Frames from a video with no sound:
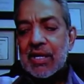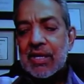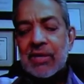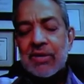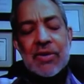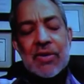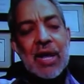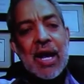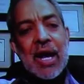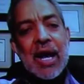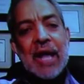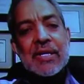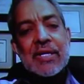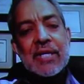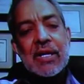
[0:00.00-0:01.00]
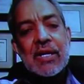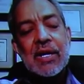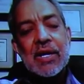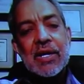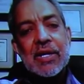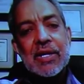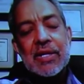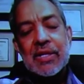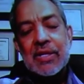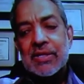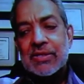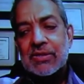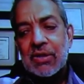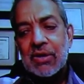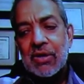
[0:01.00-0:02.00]
I tell you,
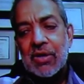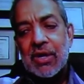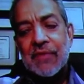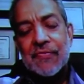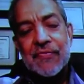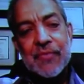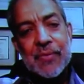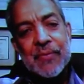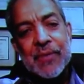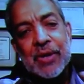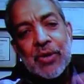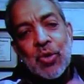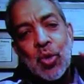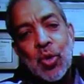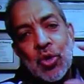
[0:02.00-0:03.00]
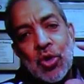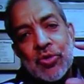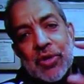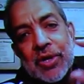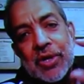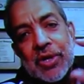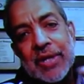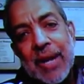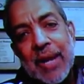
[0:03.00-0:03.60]
so if we can hold on to the